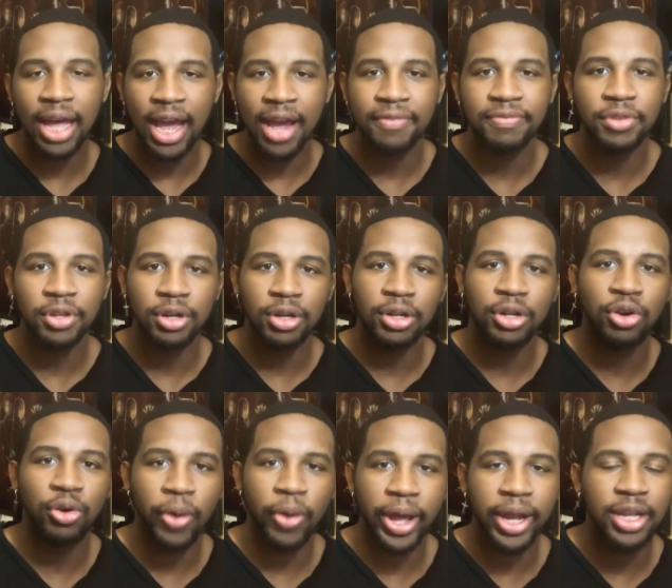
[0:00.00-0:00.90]
after the
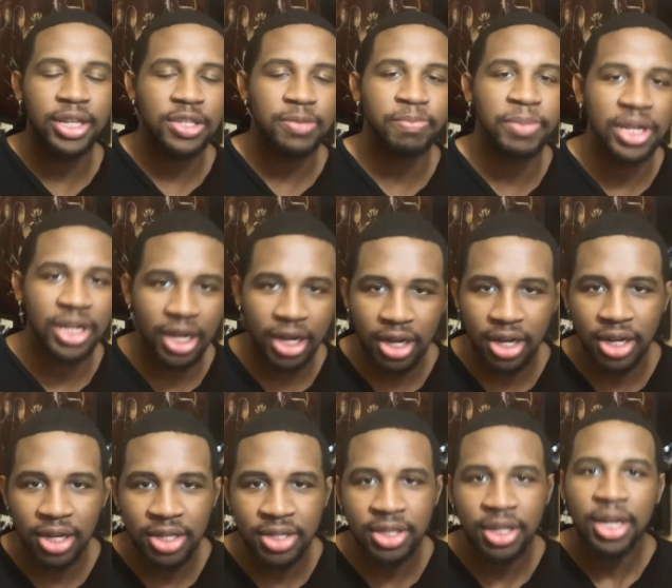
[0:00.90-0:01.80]
credits
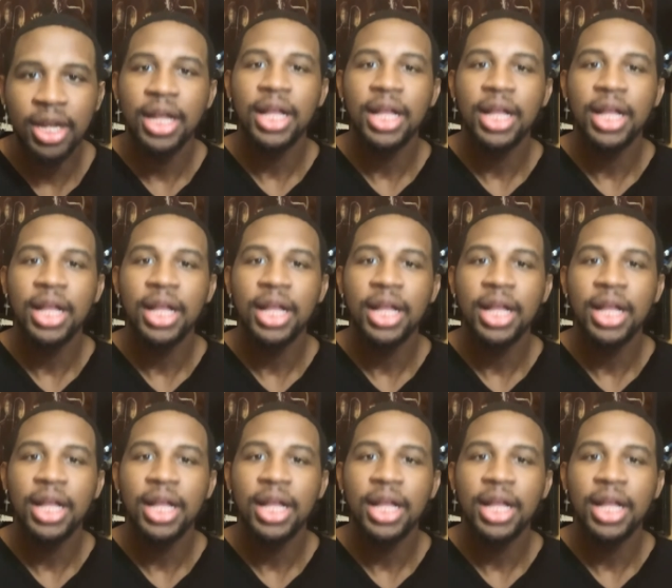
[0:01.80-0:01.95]
because